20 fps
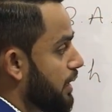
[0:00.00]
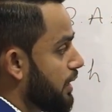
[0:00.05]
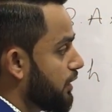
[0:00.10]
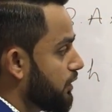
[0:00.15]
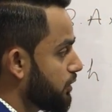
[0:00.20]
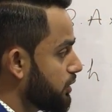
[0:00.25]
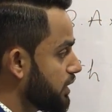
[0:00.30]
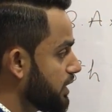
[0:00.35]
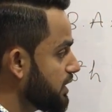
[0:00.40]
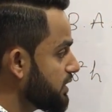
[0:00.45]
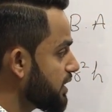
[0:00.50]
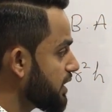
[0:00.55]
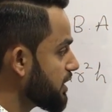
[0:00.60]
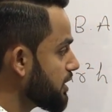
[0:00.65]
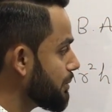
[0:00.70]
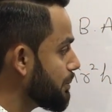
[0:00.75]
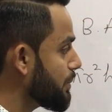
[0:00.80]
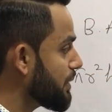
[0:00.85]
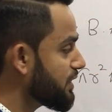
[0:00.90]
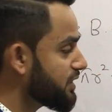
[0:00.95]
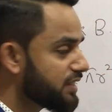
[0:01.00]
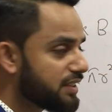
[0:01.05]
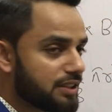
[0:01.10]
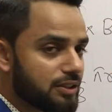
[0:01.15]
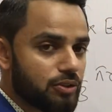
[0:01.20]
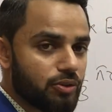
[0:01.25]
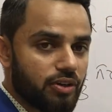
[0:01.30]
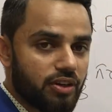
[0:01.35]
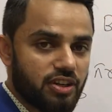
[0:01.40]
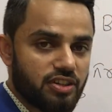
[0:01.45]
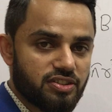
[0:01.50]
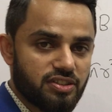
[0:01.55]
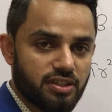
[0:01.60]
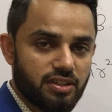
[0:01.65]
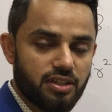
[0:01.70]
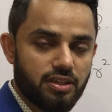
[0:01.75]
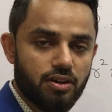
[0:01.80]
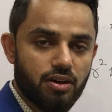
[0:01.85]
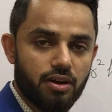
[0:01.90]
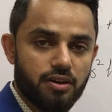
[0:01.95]
So these are the basic
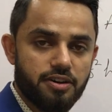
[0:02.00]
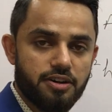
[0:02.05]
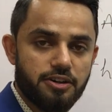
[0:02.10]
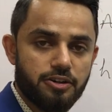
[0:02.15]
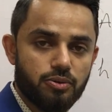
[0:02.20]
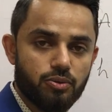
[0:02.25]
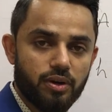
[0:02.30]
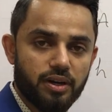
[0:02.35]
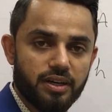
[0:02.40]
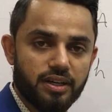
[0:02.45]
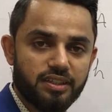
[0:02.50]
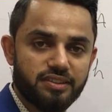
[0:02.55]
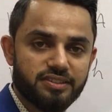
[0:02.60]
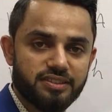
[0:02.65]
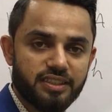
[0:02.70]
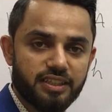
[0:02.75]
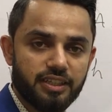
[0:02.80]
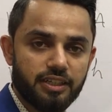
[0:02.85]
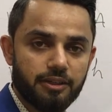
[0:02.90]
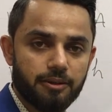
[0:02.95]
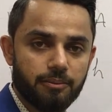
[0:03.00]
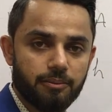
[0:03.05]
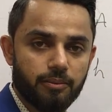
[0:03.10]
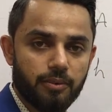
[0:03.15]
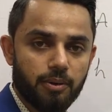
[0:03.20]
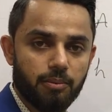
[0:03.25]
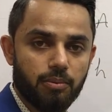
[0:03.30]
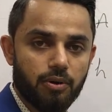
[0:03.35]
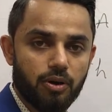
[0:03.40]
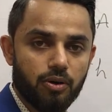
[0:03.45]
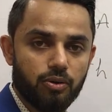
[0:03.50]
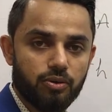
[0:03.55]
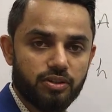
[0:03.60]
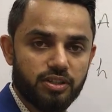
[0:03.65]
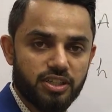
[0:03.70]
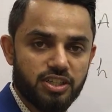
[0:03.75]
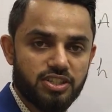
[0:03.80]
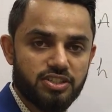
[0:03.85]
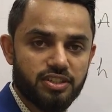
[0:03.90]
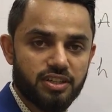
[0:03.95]
notation in order to understand
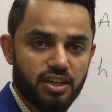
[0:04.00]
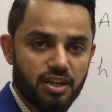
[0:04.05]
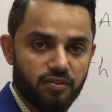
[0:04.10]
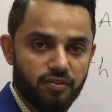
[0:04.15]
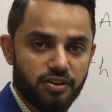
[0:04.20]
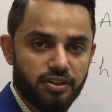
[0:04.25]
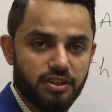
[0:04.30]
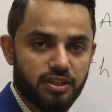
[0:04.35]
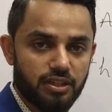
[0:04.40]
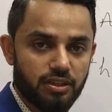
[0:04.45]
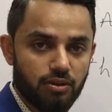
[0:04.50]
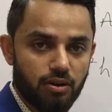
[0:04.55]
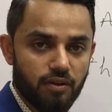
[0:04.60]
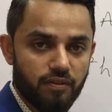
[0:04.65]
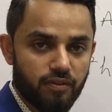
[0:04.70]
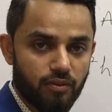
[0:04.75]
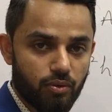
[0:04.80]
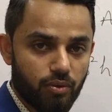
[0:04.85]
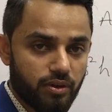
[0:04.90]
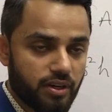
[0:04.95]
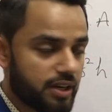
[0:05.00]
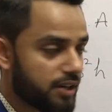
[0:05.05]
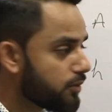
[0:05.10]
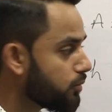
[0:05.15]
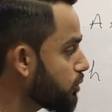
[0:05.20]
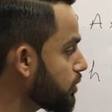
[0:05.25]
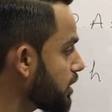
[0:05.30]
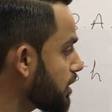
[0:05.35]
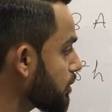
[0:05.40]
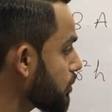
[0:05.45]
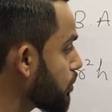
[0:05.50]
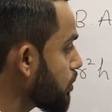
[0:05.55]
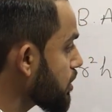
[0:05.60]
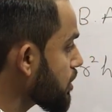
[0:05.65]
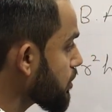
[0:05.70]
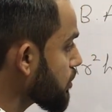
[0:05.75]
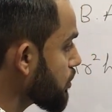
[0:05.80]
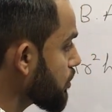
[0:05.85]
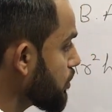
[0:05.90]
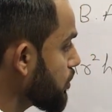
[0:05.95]
about each and everything of cone, and we are
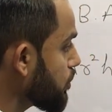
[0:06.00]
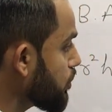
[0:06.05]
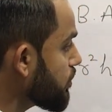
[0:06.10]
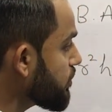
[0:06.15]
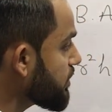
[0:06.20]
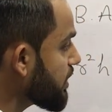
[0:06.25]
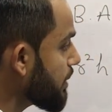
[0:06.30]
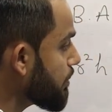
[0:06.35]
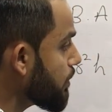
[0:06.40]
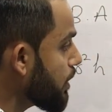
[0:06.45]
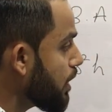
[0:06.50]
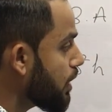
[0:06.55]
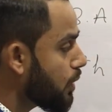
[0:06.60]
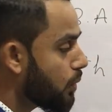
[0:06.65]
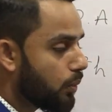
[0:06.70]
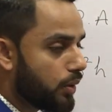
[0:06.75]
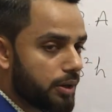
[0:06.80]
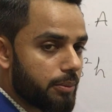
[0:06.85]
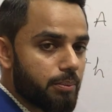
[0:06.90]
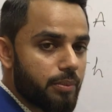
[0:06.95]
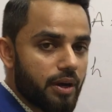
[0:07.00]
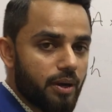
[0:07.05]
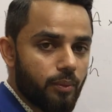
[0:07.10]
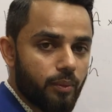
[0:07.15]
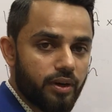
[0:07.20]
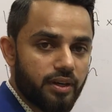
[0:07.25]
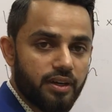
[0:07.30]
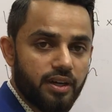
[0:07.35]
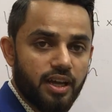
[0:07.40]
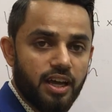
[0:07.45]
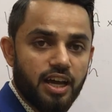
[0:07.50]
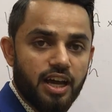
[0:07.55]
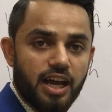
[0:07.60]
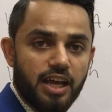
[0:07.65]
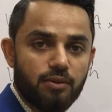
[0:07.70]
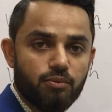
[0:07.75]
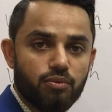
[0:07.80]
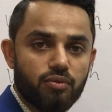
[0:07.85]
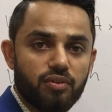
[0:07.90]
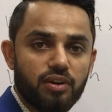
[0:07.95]
going to use them one by one,
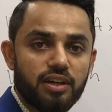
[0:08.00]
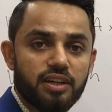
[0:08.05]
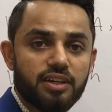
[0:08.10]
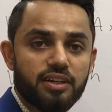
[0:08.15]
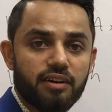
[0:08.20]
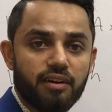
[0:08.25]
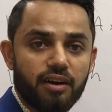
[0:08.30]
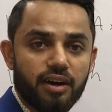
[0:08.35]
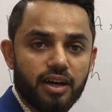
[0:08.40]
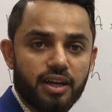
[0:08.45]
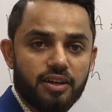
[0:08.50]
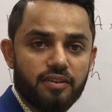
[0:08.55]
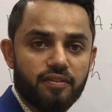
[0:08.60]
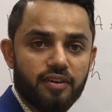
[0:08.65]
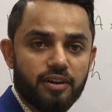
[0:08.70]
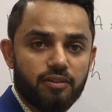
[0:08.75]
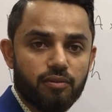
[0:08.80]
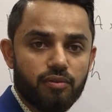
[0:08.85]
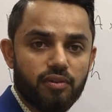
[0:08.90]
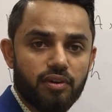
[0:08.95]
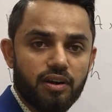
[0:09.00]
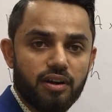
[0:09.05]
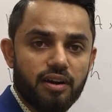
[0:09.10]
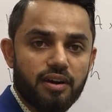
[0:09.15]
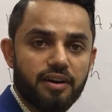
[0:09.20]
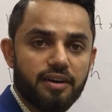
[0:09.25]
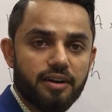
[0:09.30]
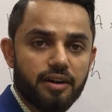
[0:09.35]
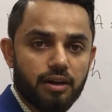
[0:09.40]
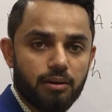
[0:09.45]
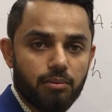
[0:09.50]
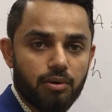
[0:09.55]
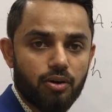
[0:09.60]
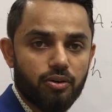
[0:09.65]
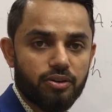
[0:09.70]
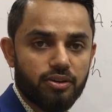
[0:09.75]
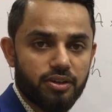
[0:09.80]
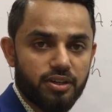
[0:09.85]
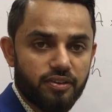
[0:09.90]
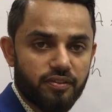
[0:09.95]
and we will derive and we will learn
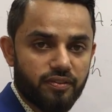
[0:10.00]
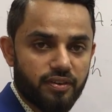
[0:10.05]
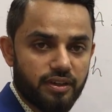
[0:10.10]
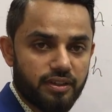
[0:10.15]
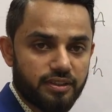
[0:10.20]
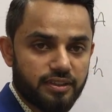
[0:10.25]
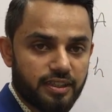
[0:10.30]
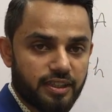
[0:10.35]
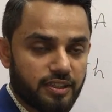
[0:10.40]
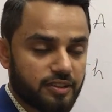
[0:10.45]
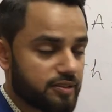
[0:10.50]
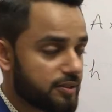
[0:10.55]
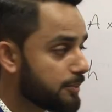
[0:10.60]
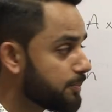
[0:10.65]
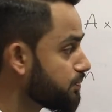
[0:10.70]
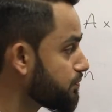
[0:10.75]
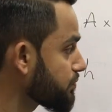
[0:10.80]
about different things.